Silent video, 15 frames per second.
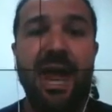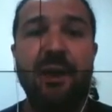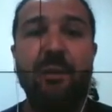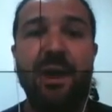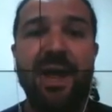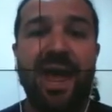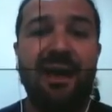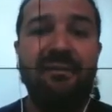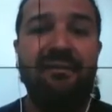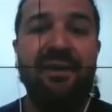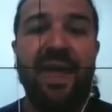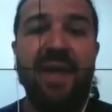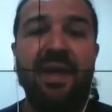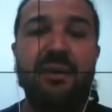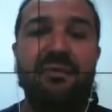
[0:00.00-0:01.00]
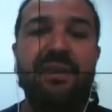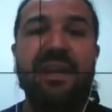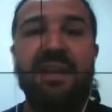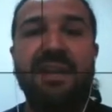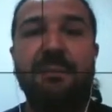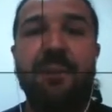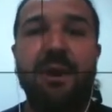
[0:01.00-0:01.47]
and we have
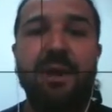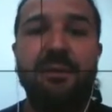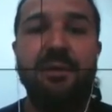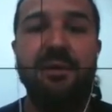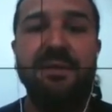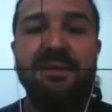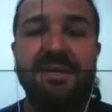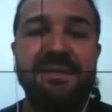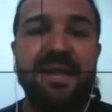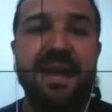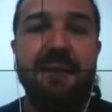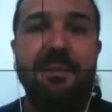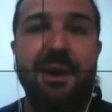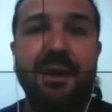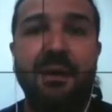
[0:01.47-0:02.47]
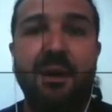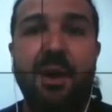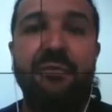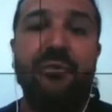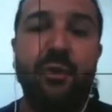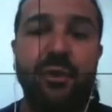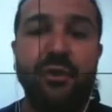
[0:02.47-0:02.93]
AUV deployable system, and
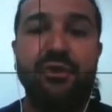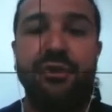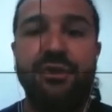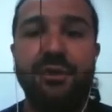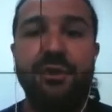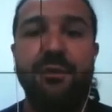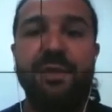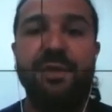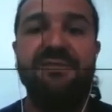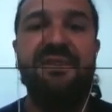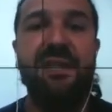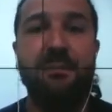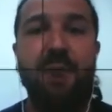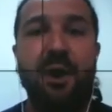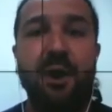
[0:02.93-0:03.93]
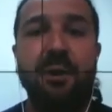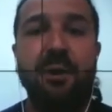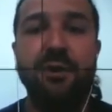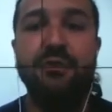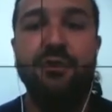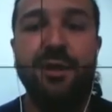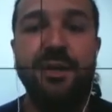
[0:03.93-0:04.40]
of course USV deployment
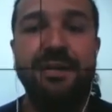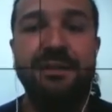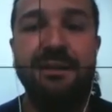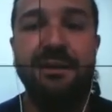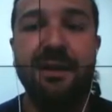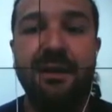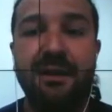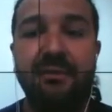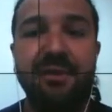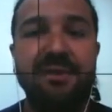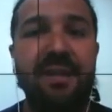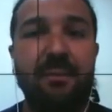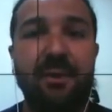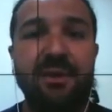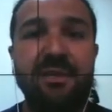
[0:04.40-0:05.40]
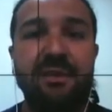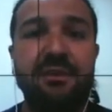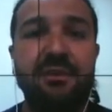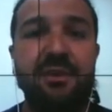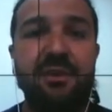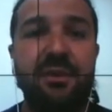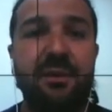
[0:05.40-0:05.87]
on rigs, for example, is
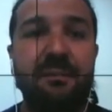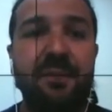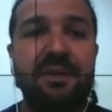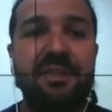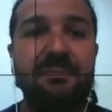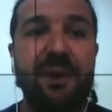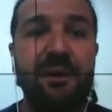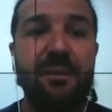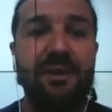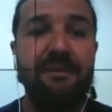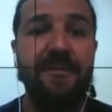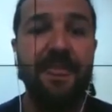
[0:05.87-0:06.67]
also possible.